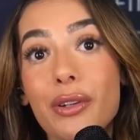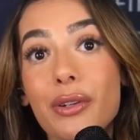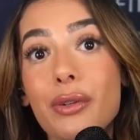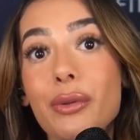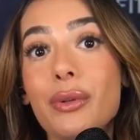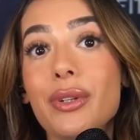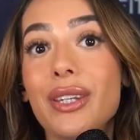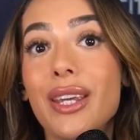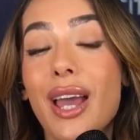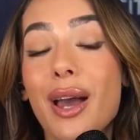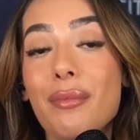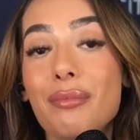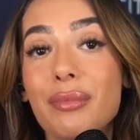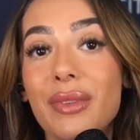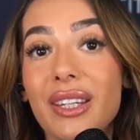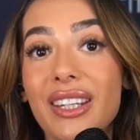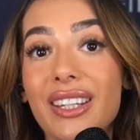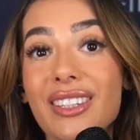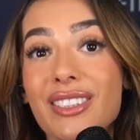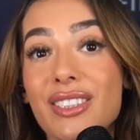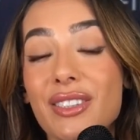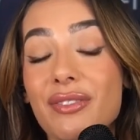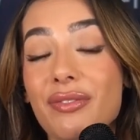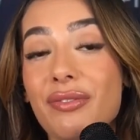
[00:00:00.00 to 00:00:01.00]
grew Yap
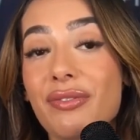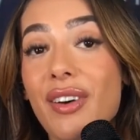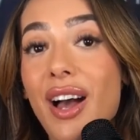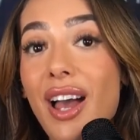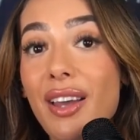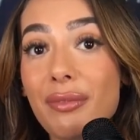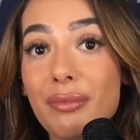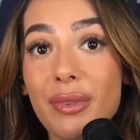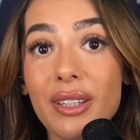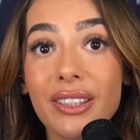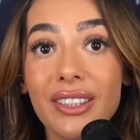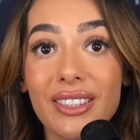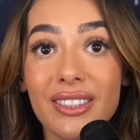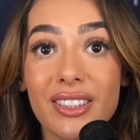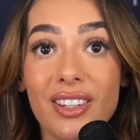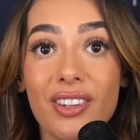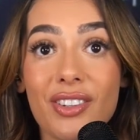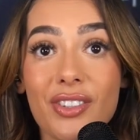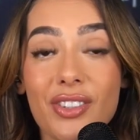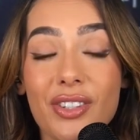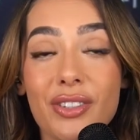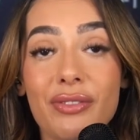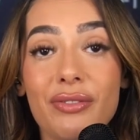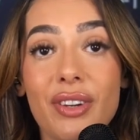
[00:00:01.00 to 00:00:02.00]
Media to $5 million
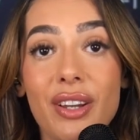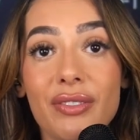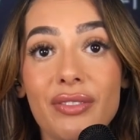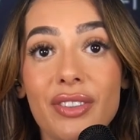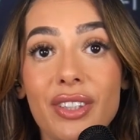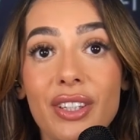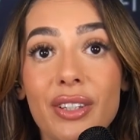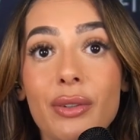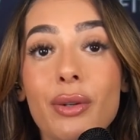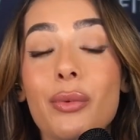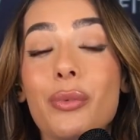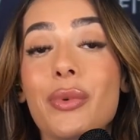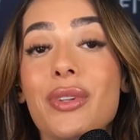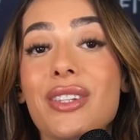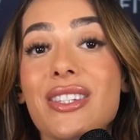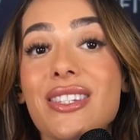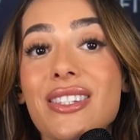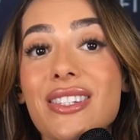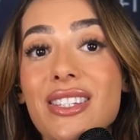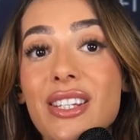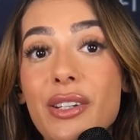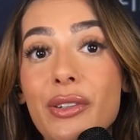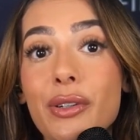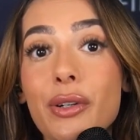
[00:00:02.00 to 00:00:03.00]
in revenue
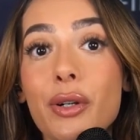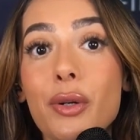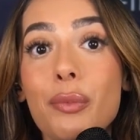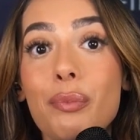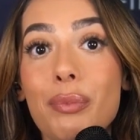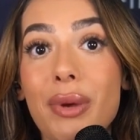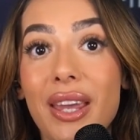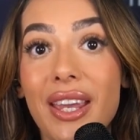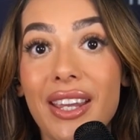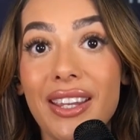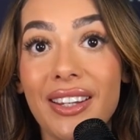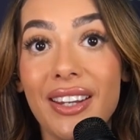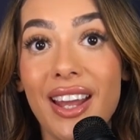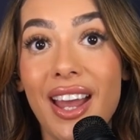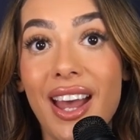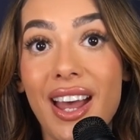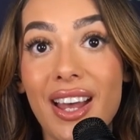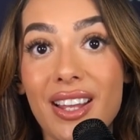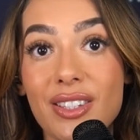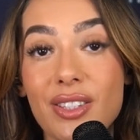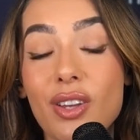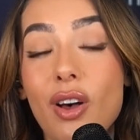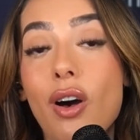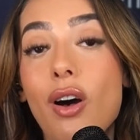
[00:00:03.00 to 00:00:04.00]
with zero paid
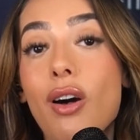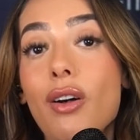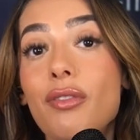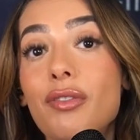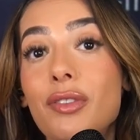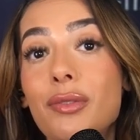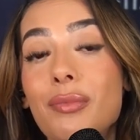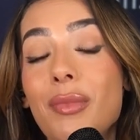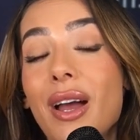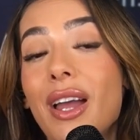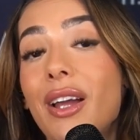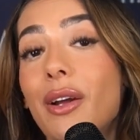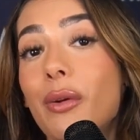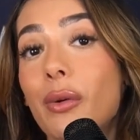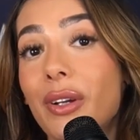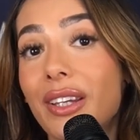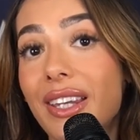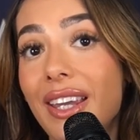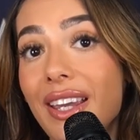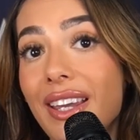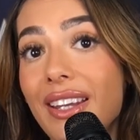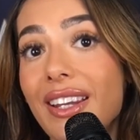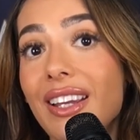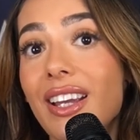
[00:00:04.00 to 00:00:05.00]
ads, all from my
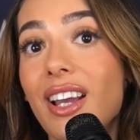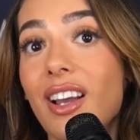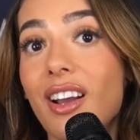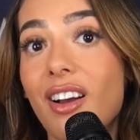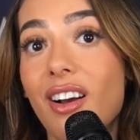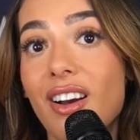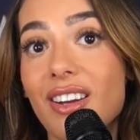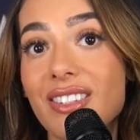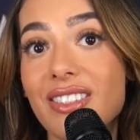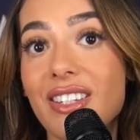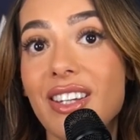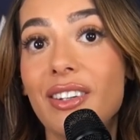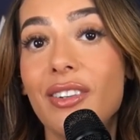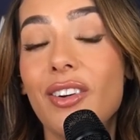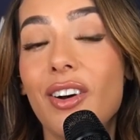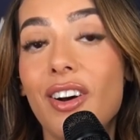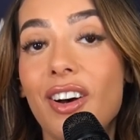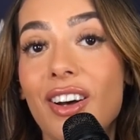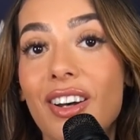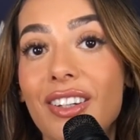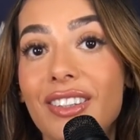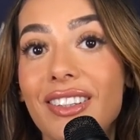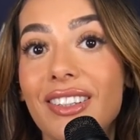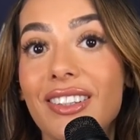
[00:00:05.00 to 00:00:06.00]
organic
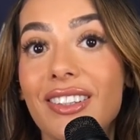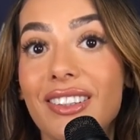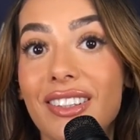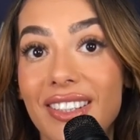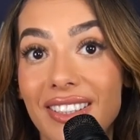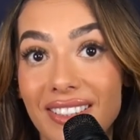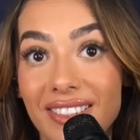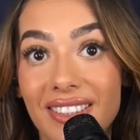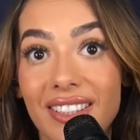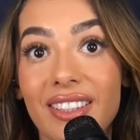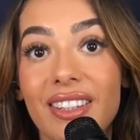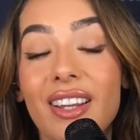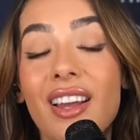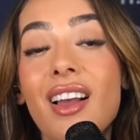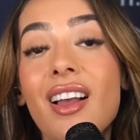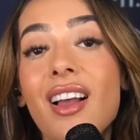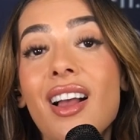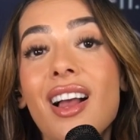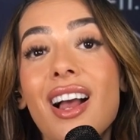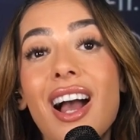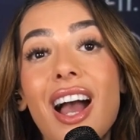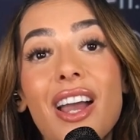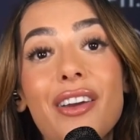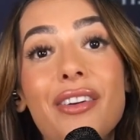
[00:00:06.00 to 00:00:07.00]
content on LinkedIn.
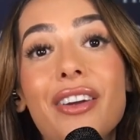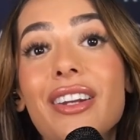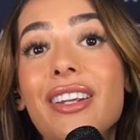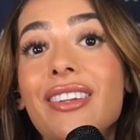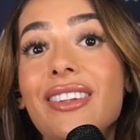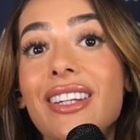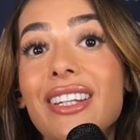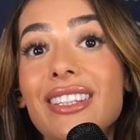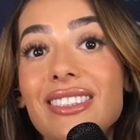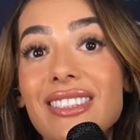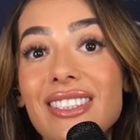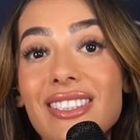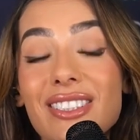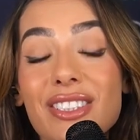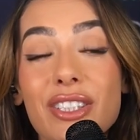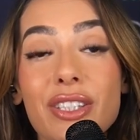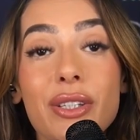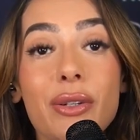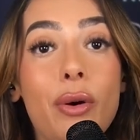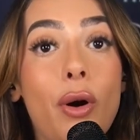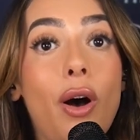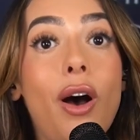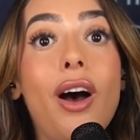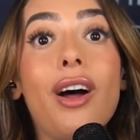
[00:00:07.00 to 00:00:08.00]
I credit
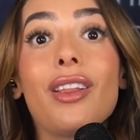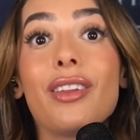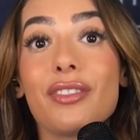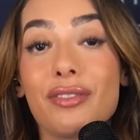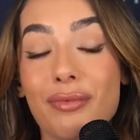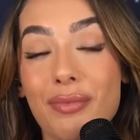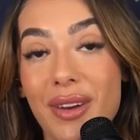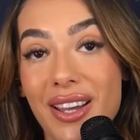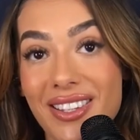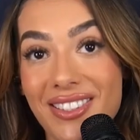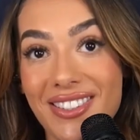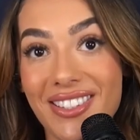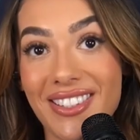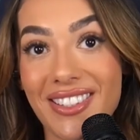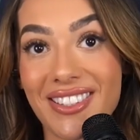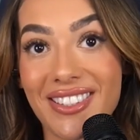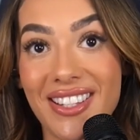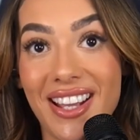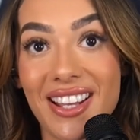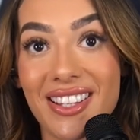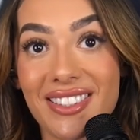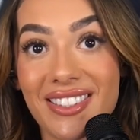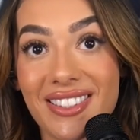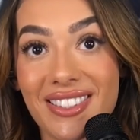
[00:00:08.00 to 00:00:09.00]
LinkedIn to all of my
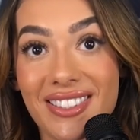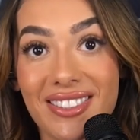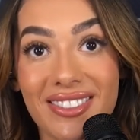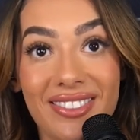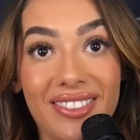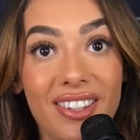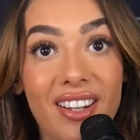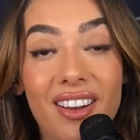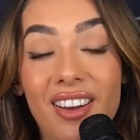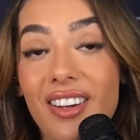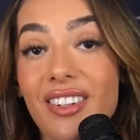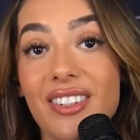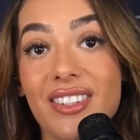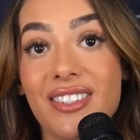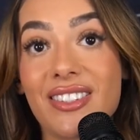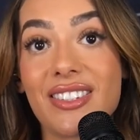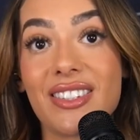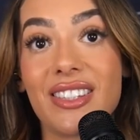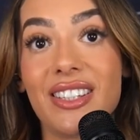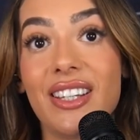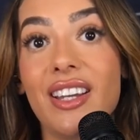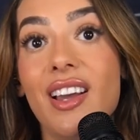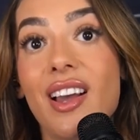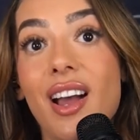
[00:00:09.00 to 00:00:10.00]
success
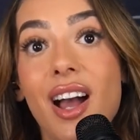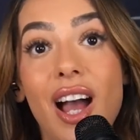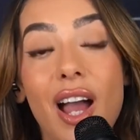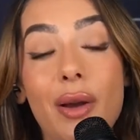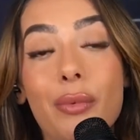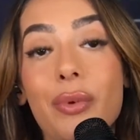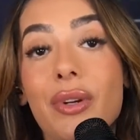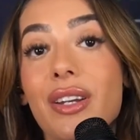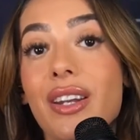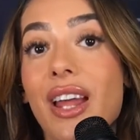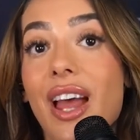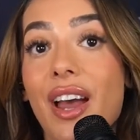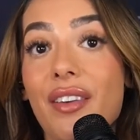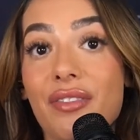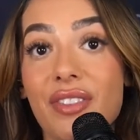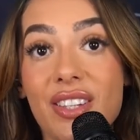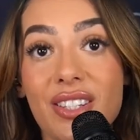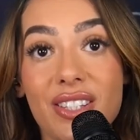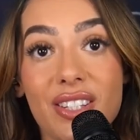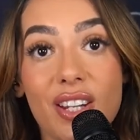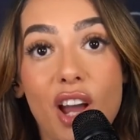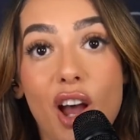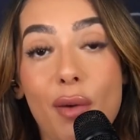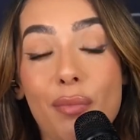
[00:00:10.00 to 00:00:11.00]
honestly. I wouldn't
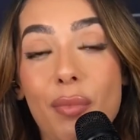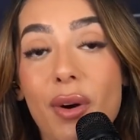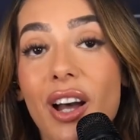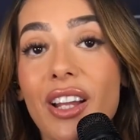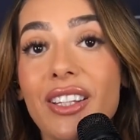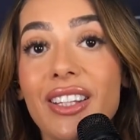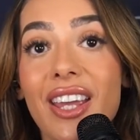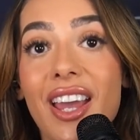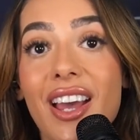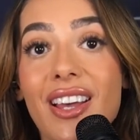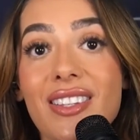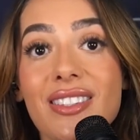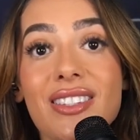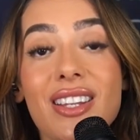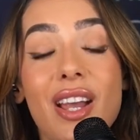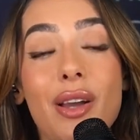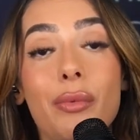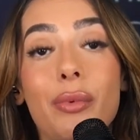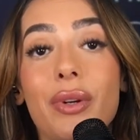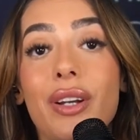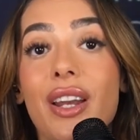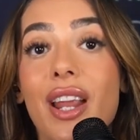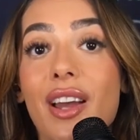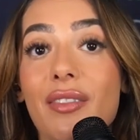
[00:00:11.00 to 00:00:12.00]
have this top podcast.
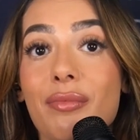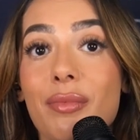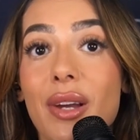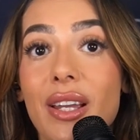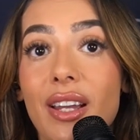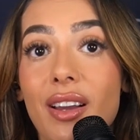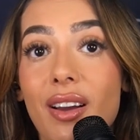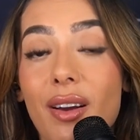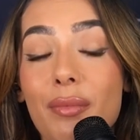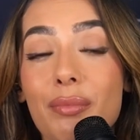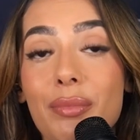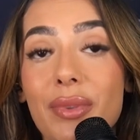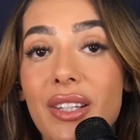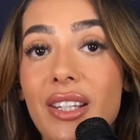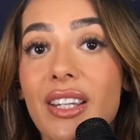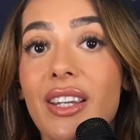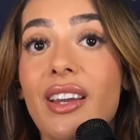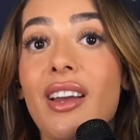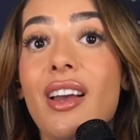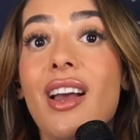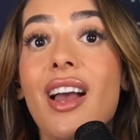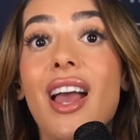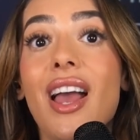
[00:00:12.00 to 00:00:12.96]
I wouldn't have my company